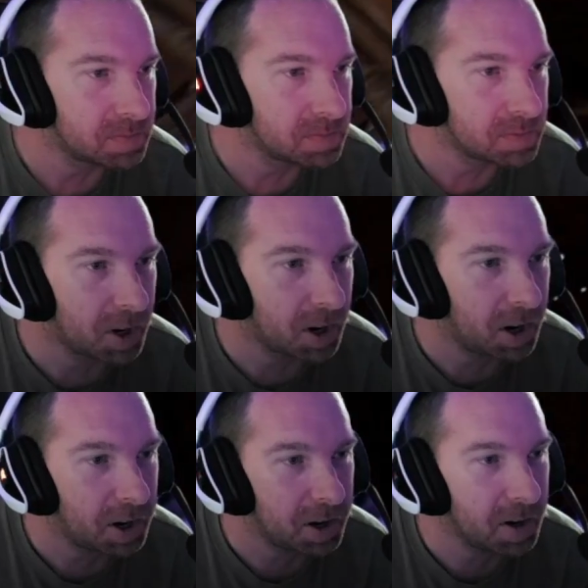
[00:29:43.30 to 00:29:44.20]
Alright,
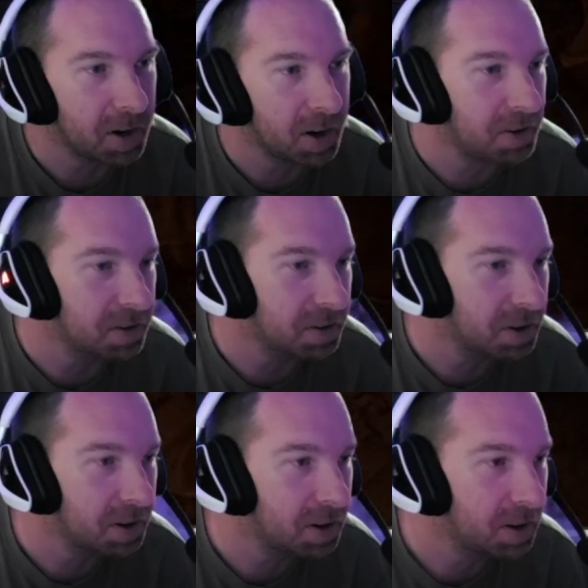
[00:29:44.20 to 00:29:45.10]
y'all have y'all's
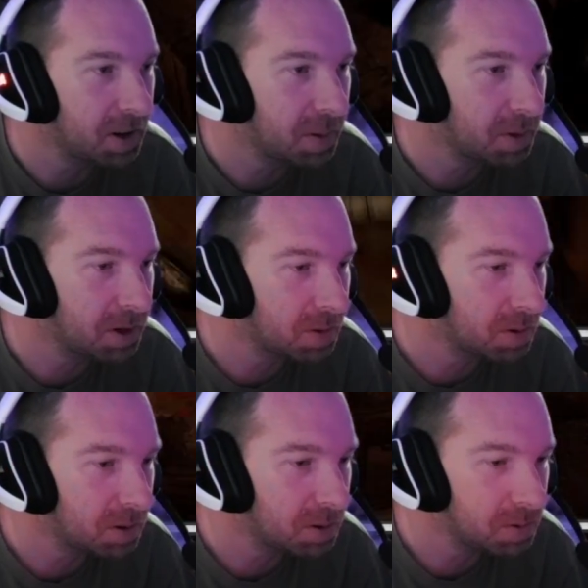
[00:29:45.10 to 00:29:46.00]
fun. I'm gonna go
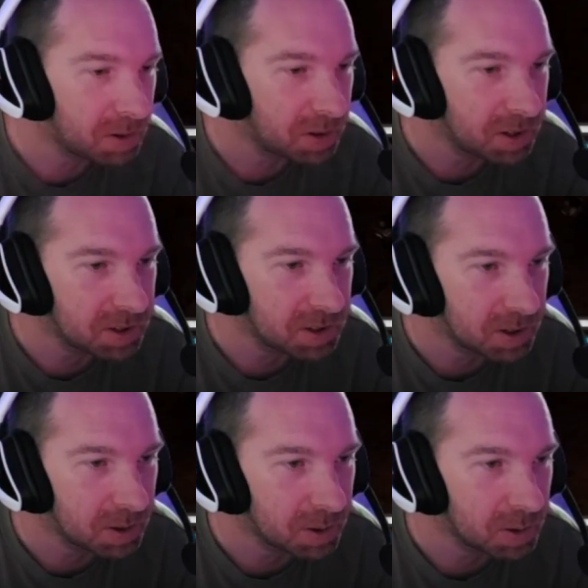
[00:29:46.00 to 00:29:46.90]
loot. These are
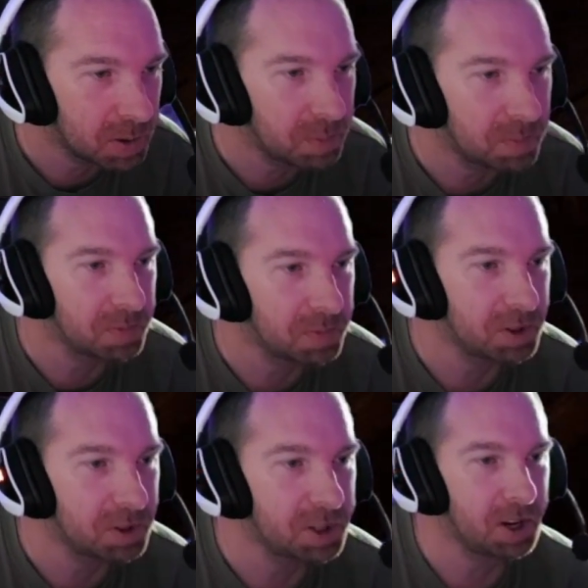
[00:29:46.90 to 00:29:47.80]
little loot
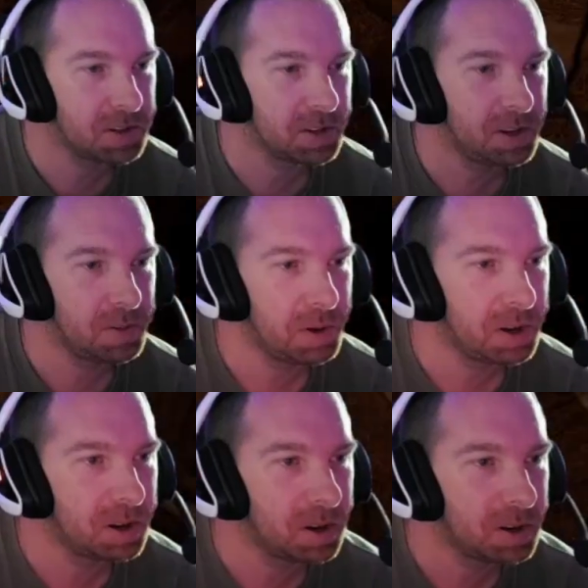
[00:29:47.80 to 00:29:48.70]
chests that you can pick up.